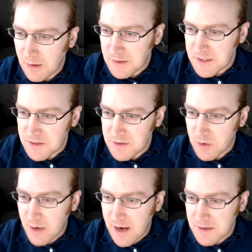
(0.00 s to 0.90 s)
Since there's no
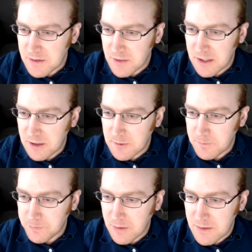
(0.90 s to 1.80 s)
eyes over here,
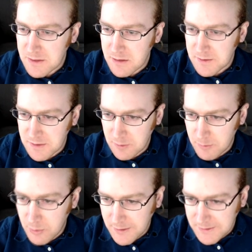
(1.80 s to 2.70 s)
these are also no
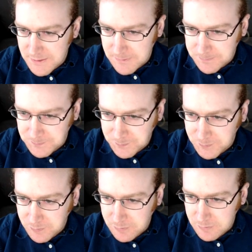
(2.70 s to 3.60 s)
points.
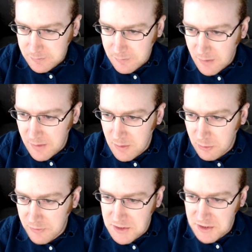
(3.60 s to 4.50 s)
They will
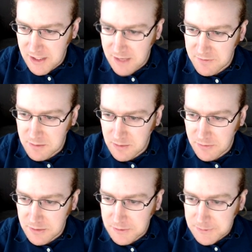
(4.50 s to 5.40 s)
eventually have to be
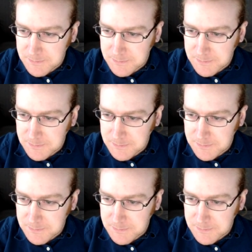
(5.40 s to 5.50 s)
filled.